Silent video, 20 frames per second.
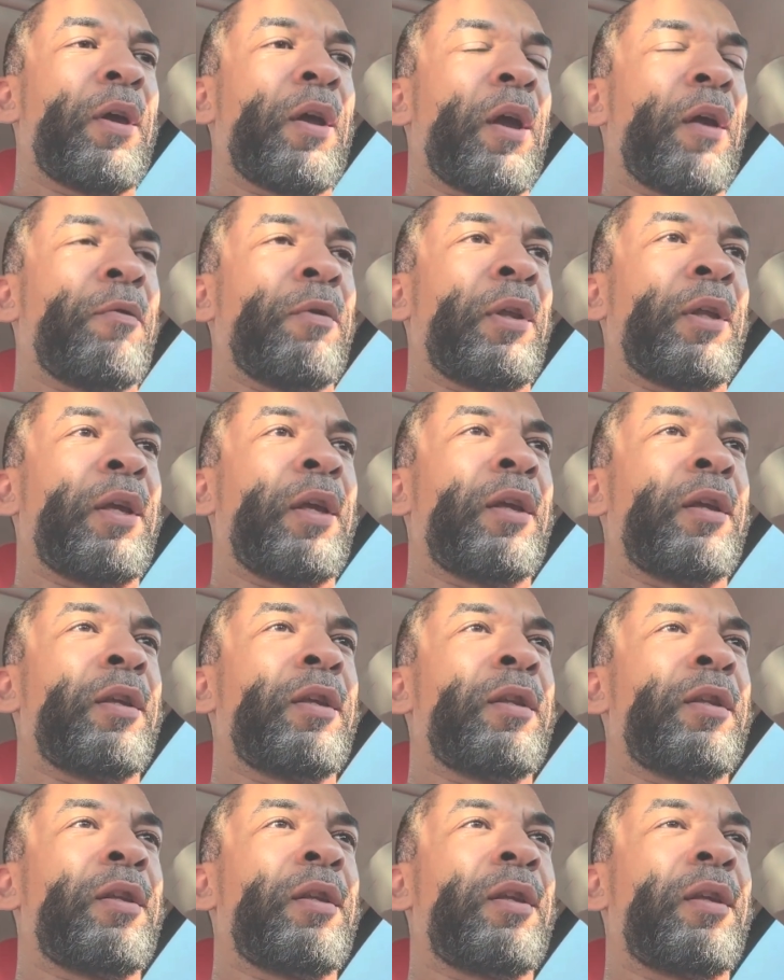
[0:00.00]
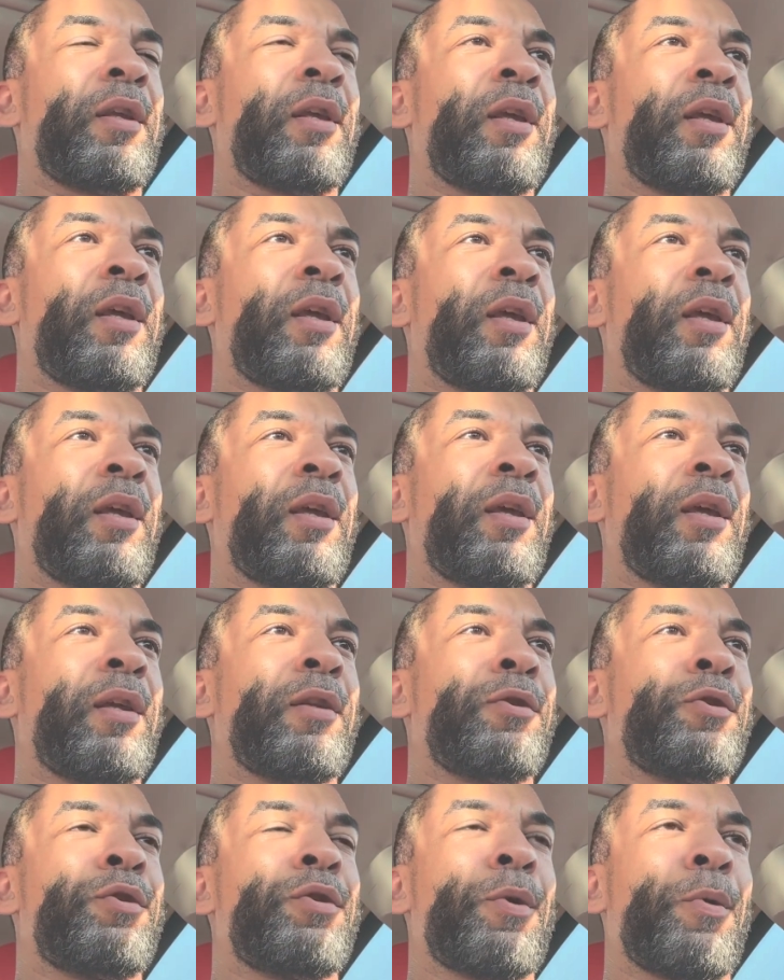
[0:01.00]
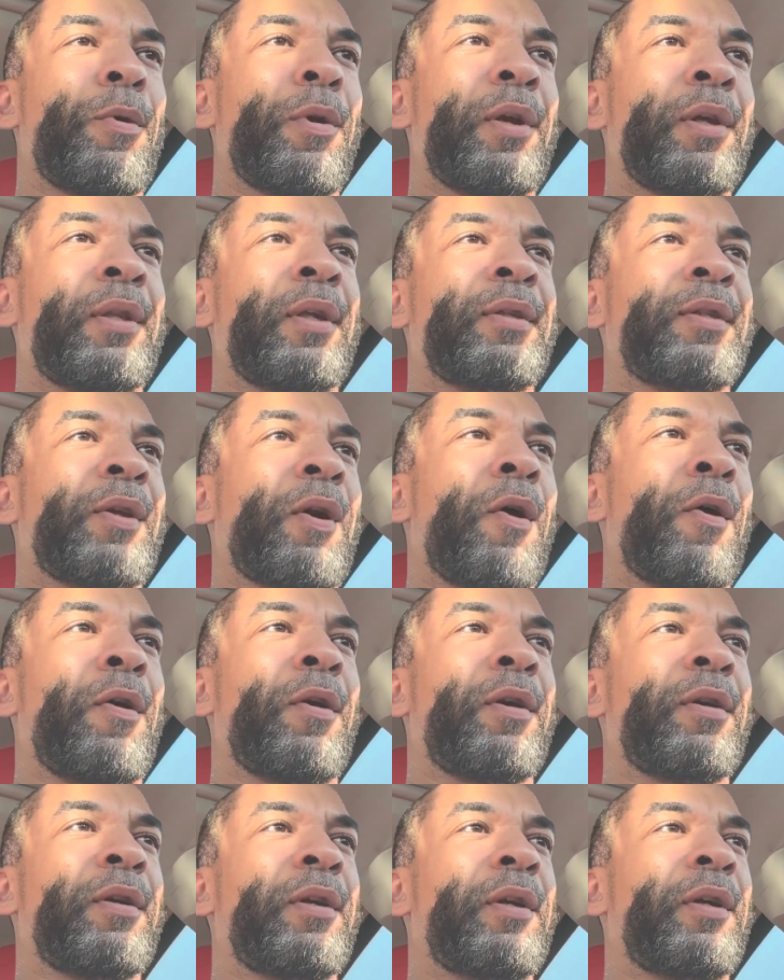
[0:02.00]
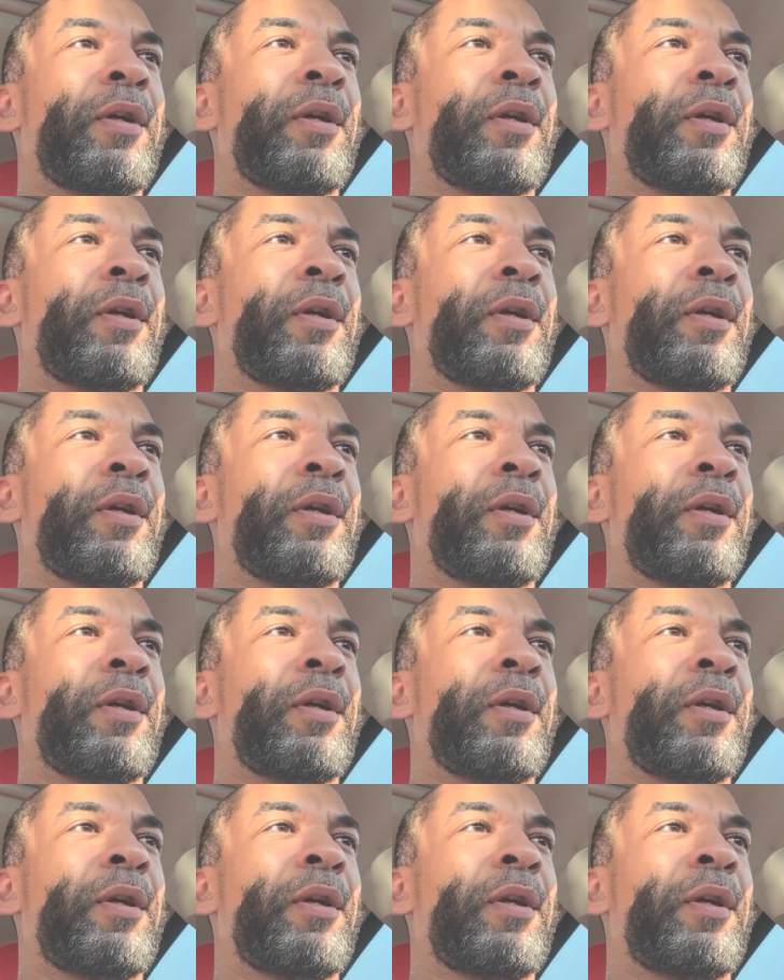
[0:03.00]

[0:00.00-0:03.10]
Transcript: I really enjoy this car.